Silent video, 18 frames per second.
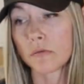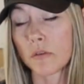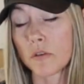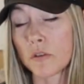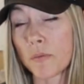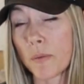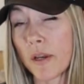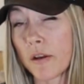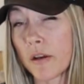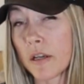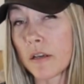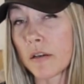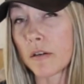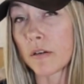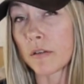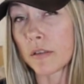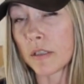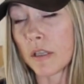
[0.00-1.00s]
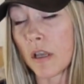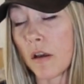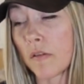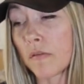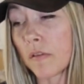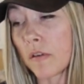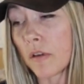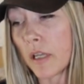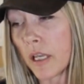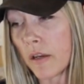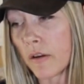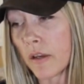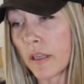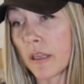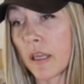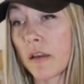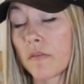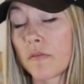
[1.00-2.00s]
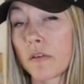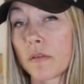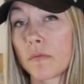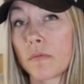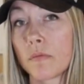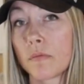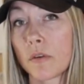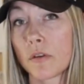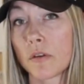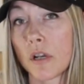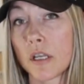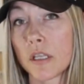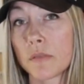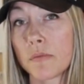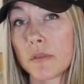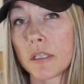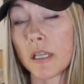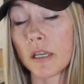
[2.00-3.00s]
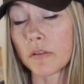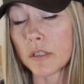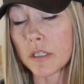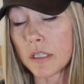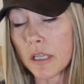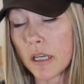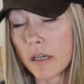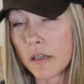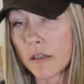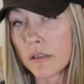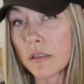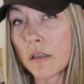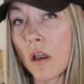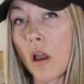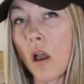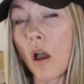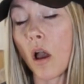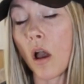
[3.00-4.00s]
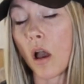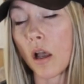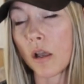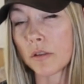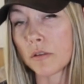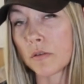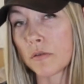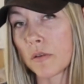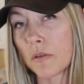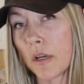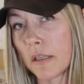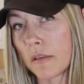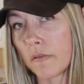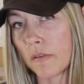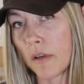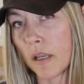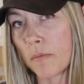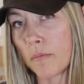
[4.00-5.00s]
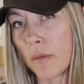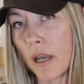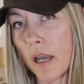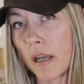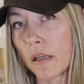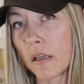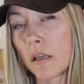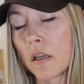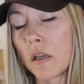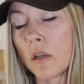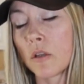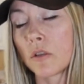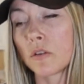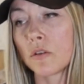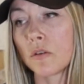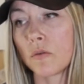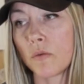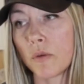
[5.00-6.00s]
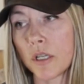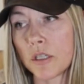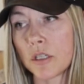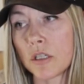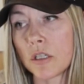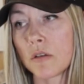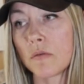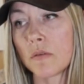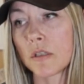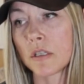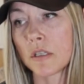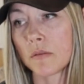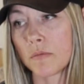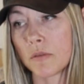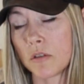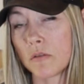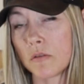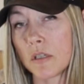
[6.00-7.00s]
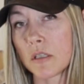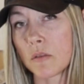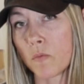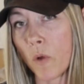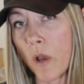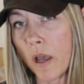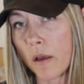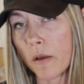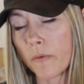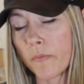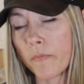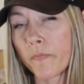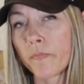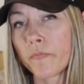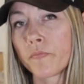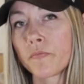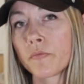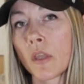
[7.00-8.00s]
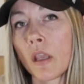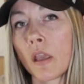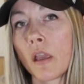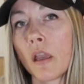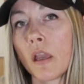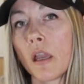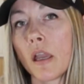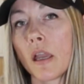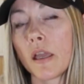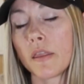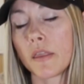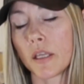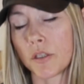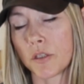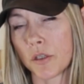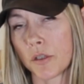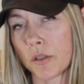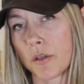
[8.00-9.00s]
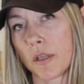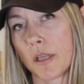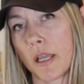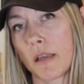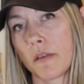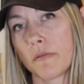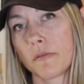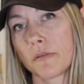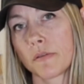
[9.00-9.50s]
Rosemary herself, hearing that from her husband downstairs, also tried to fight back, to which she was subdued as well, and they took her life.